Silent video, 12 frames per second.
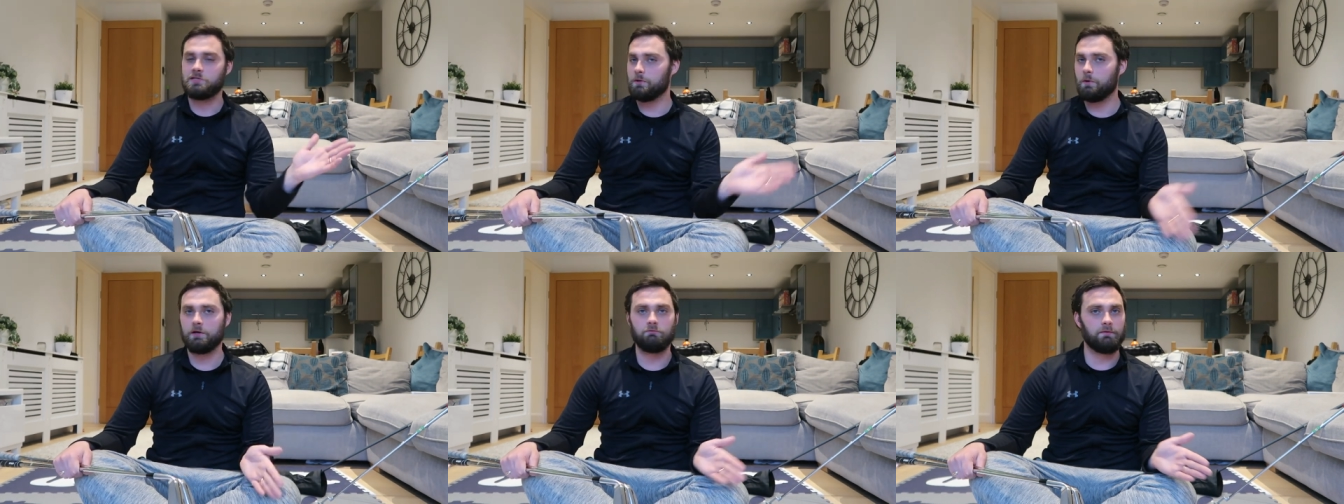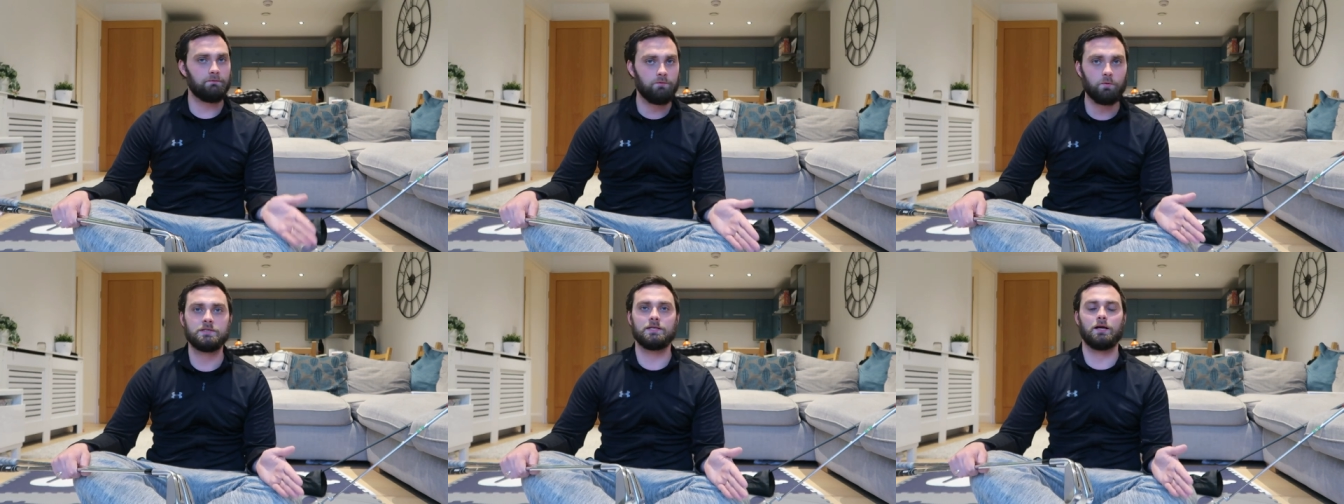
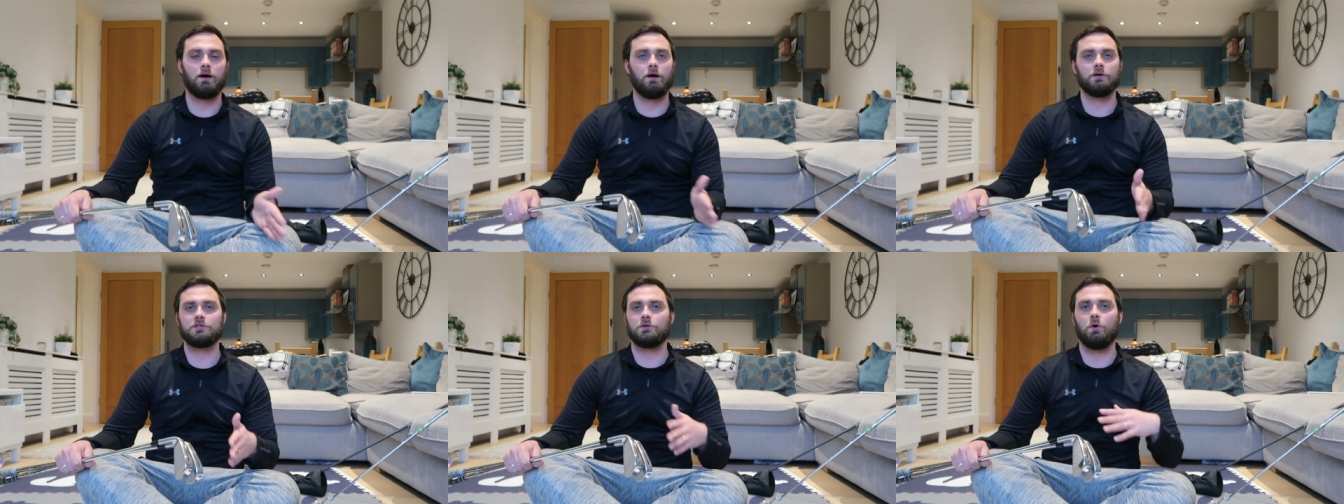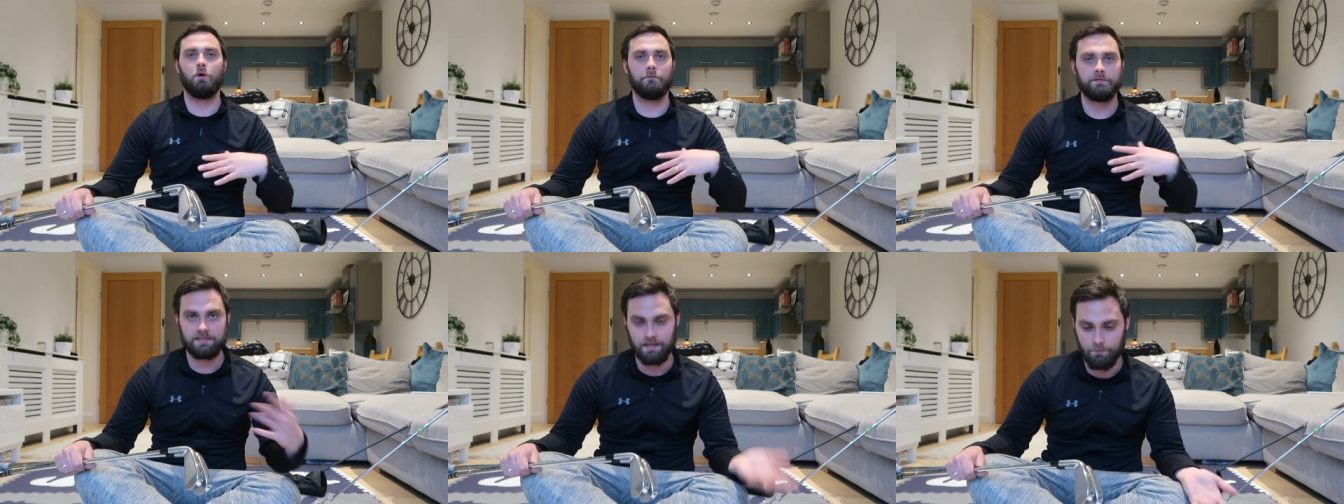240 yards
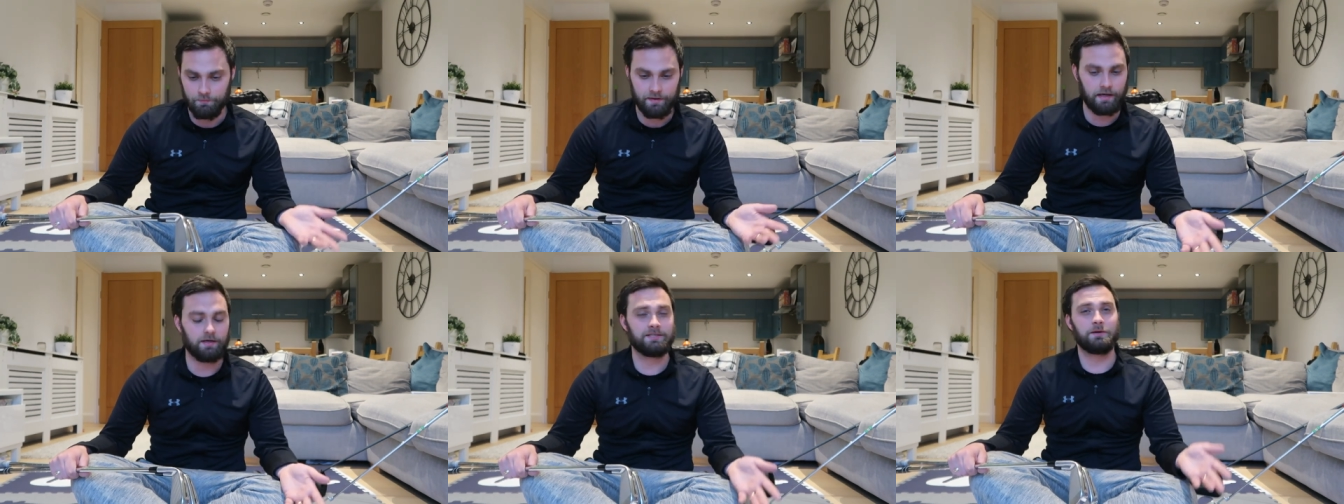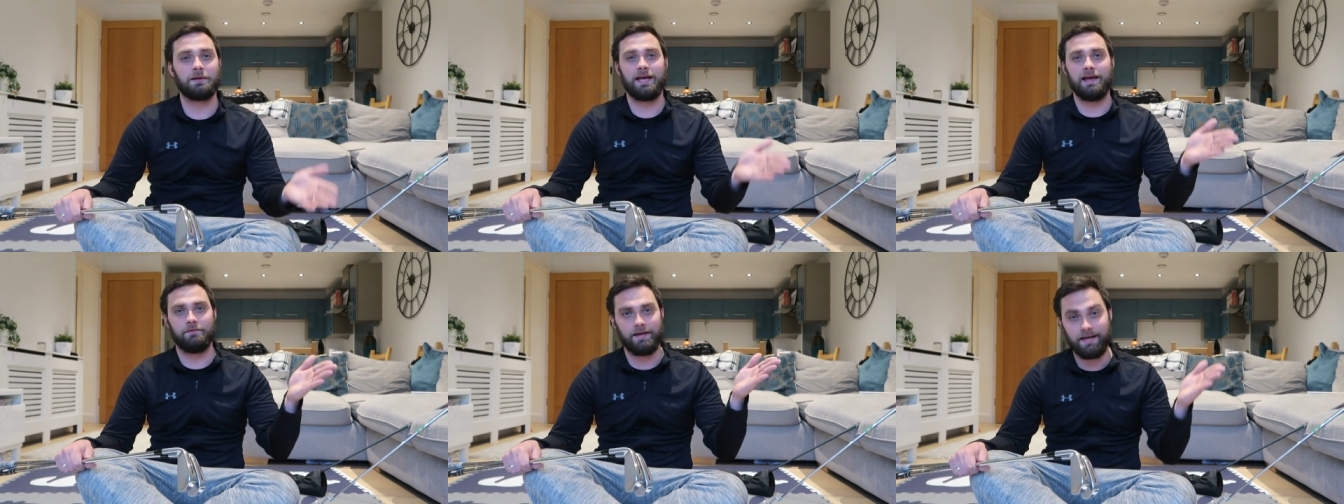of something. I don't
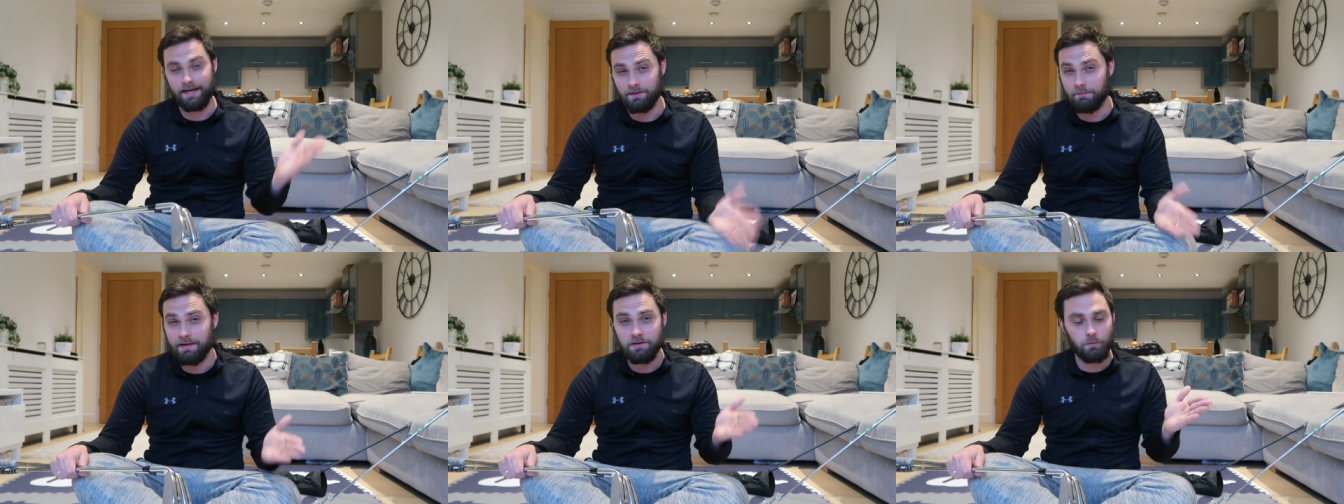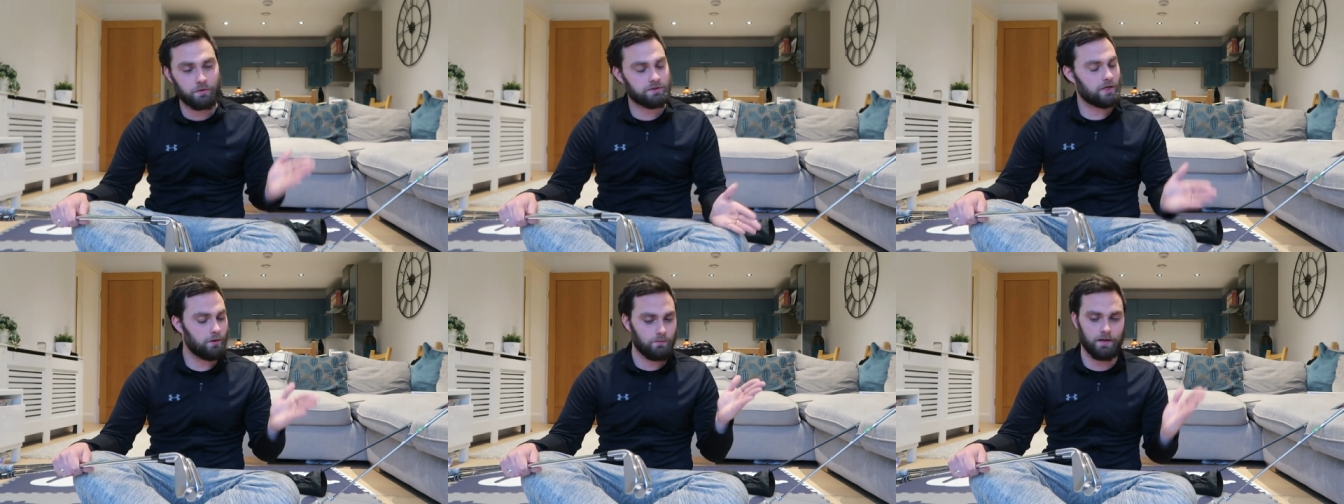care if I hit out the middle, the
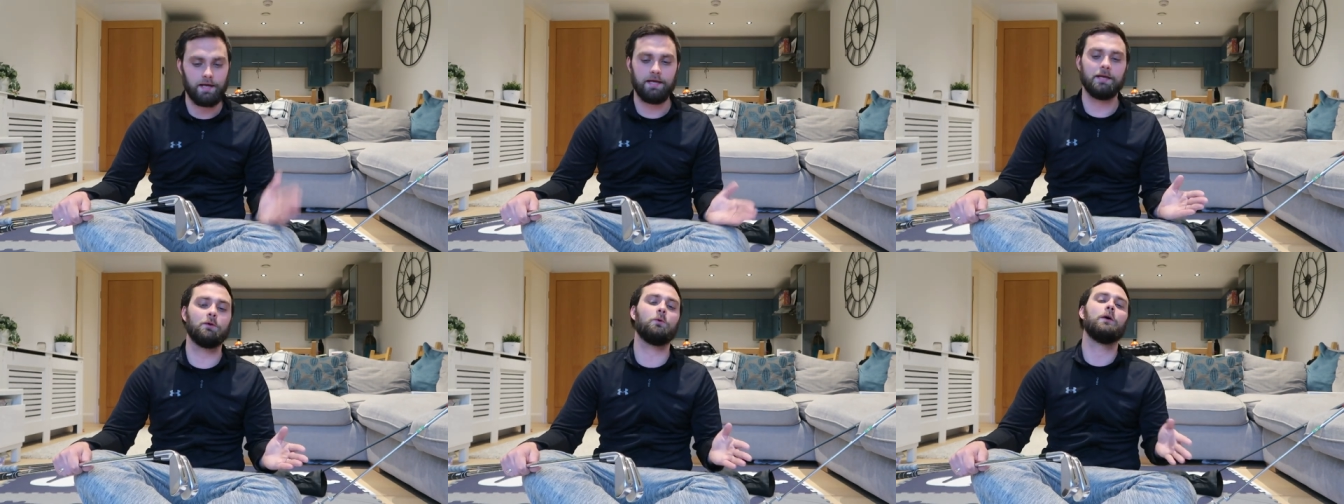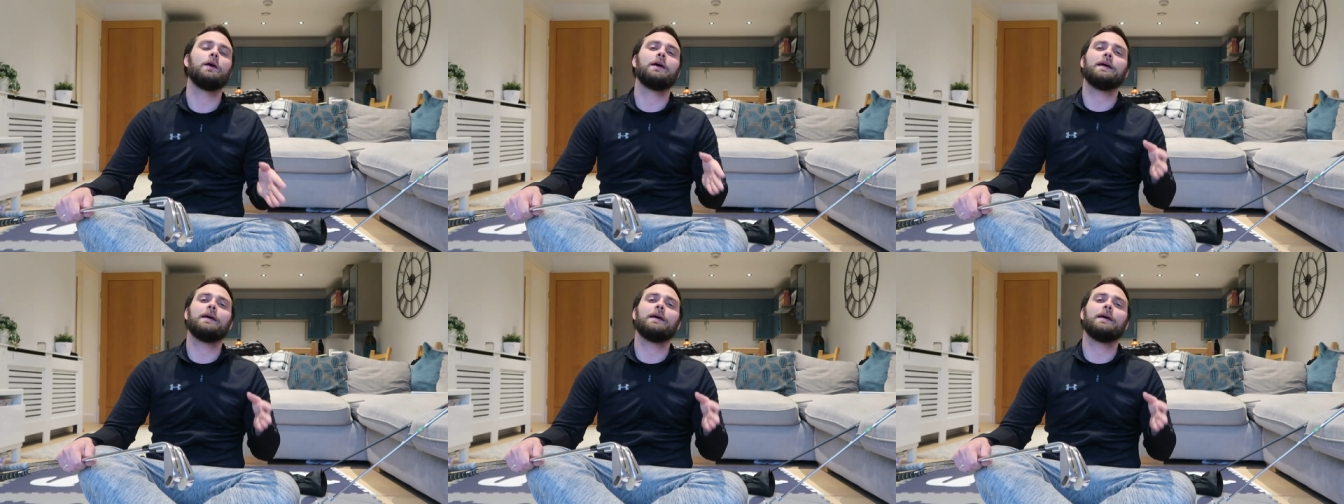toe, the heel.